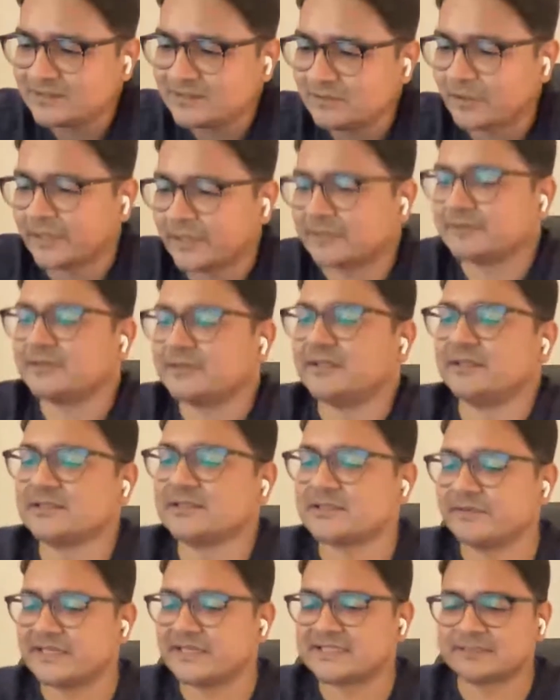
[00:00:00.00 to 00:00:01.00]
okay, here
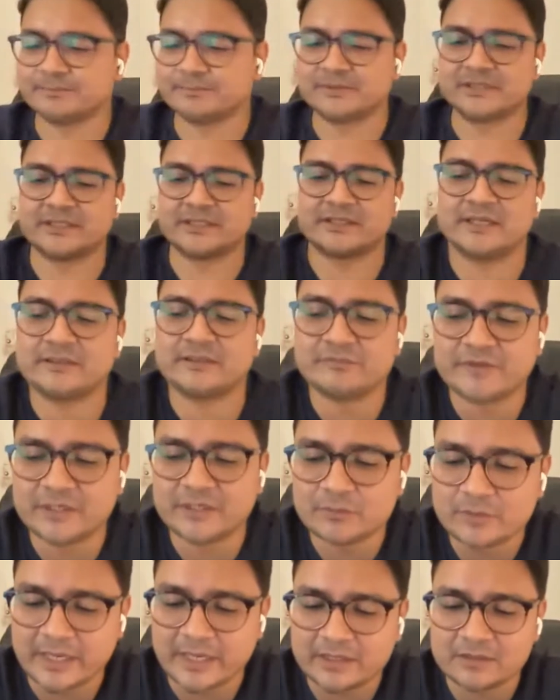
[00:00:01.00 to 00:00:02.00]
is a very simple thing, right?
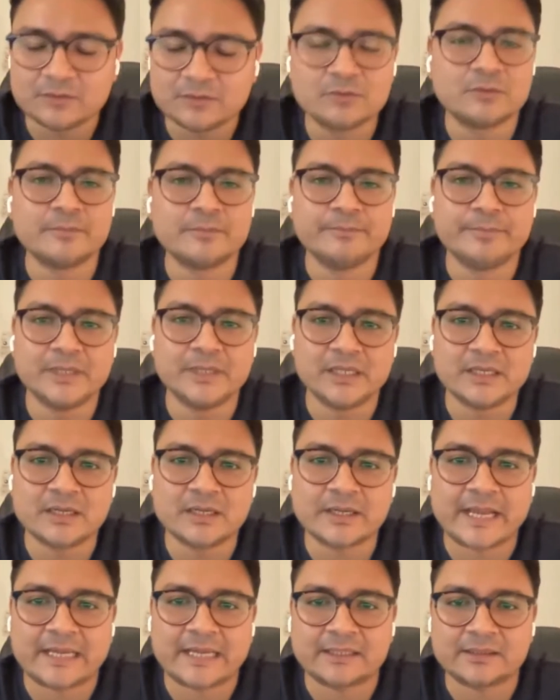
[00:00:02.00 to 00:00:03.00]
When you get into
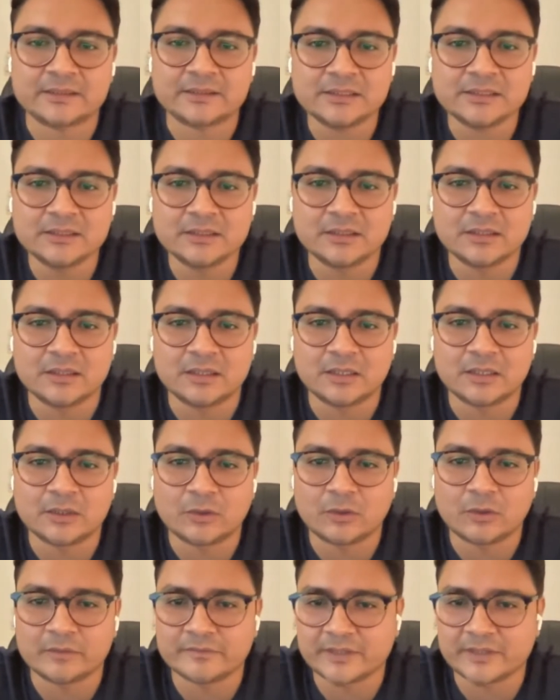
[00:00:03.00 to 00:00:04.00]
building a category,
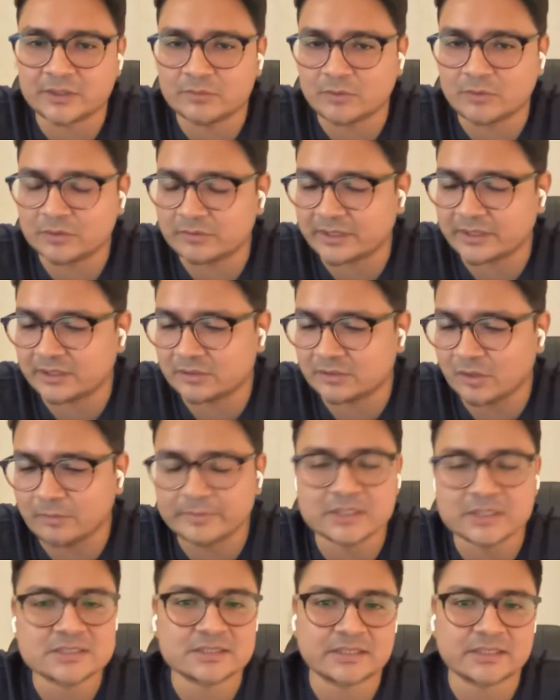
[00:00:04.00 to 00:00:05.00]
or when you want to take
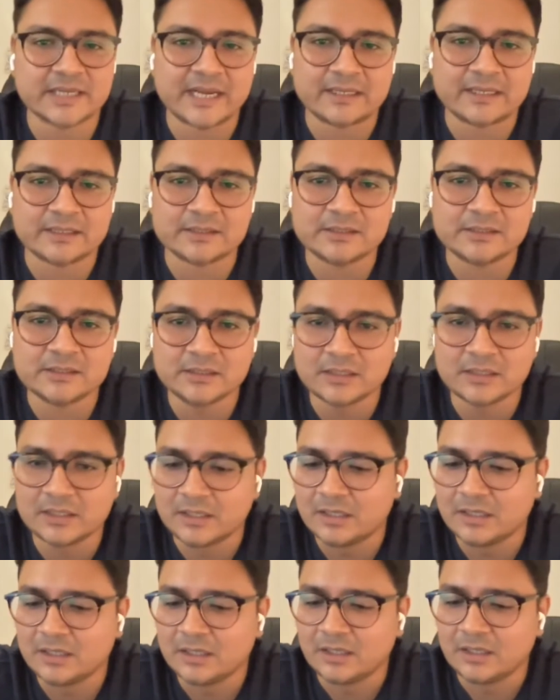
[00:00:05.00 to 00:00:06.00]
dominance in a category,
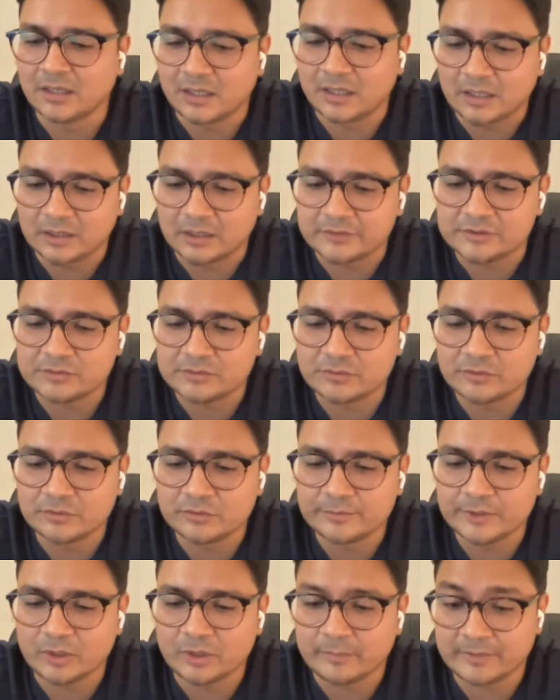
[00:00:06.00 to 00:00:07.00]
you're
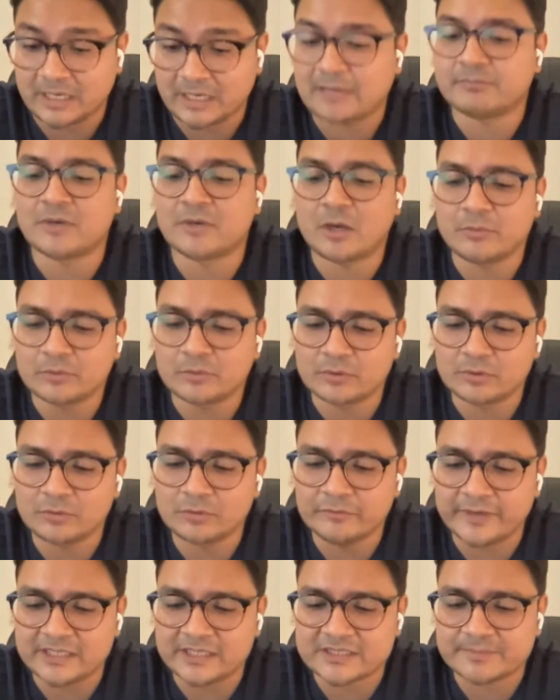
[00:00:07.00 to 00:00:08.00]
going to be operating. I'm now going to
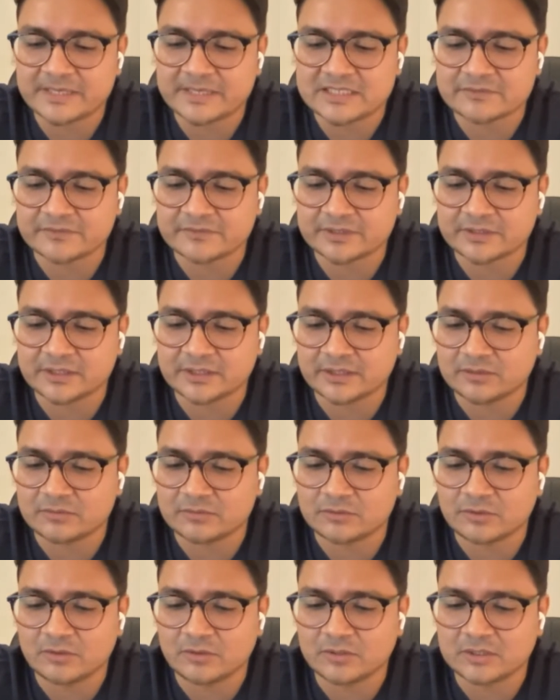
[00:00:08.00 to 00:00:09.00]
go very specific, right?
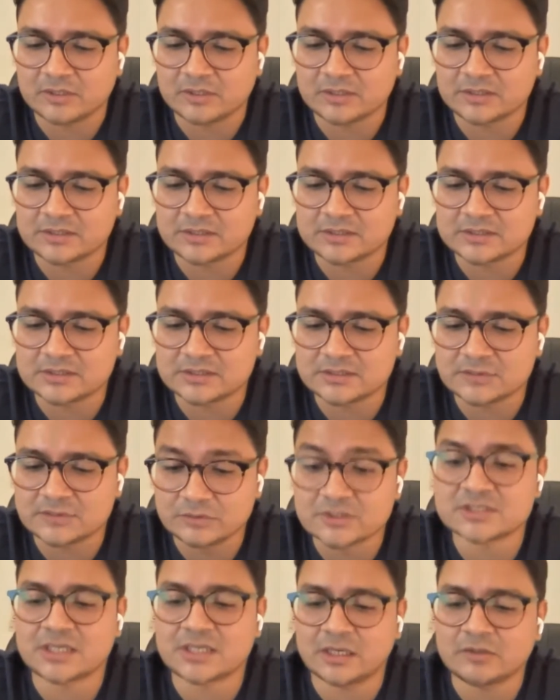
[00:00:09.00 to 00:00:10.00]
You're
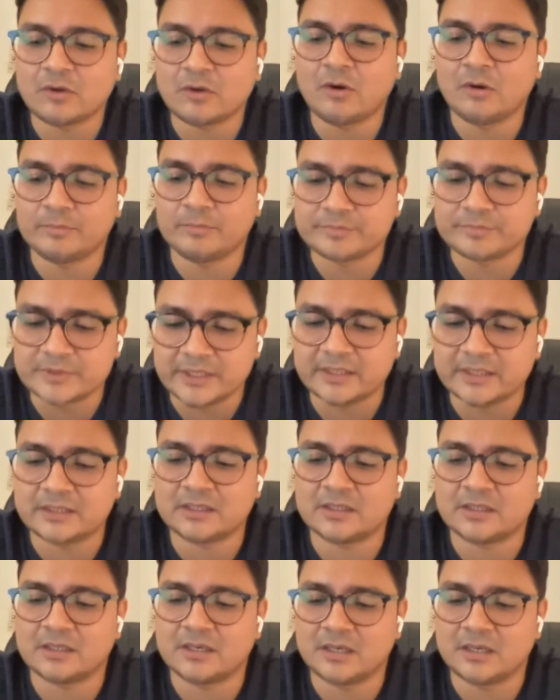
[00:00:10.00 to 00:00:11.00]
going to start
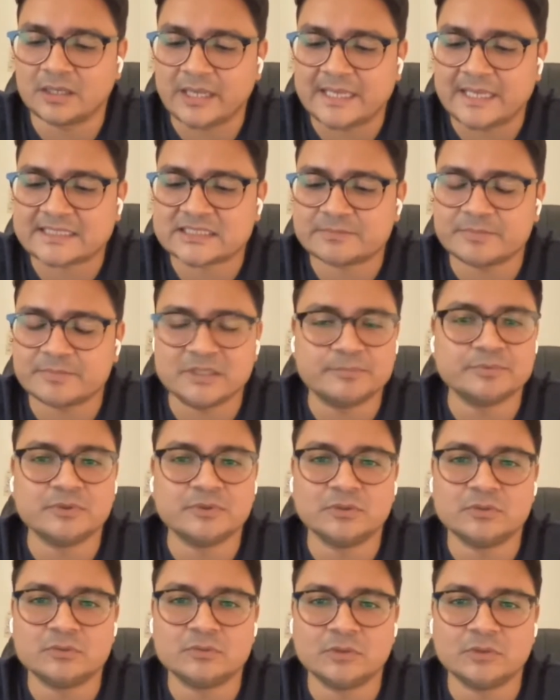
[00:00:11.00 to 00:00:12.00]
operating against
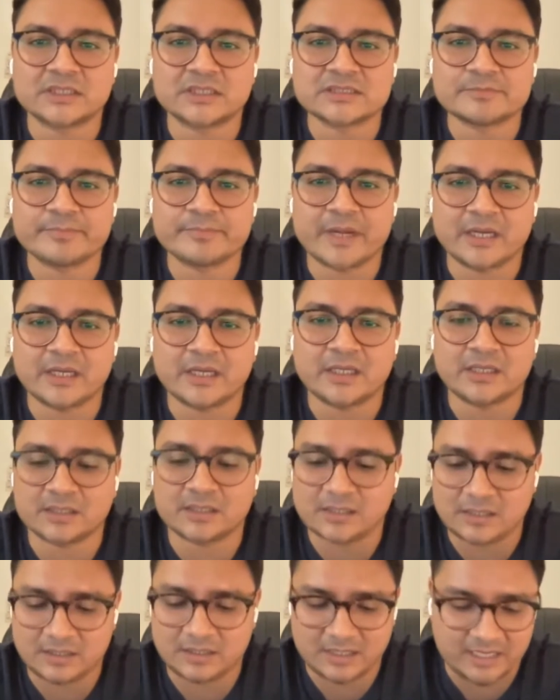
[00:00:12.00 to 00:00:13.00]
people who are spending
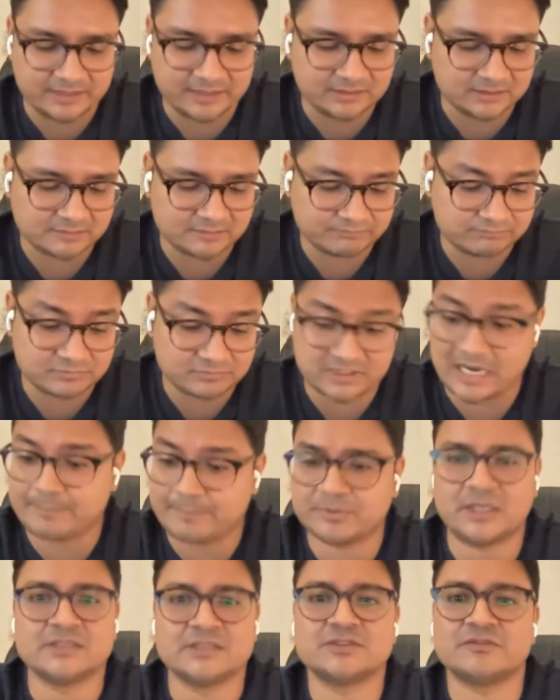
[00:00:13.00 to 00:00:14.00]
either
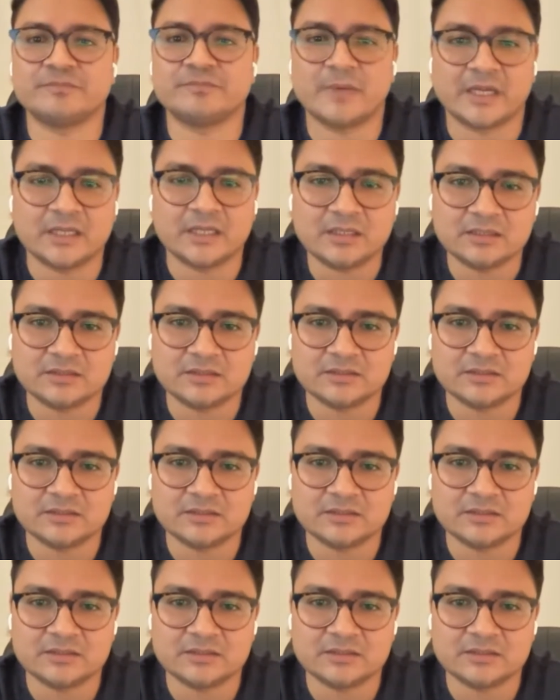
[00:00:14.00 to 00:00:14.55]
crap tons of money,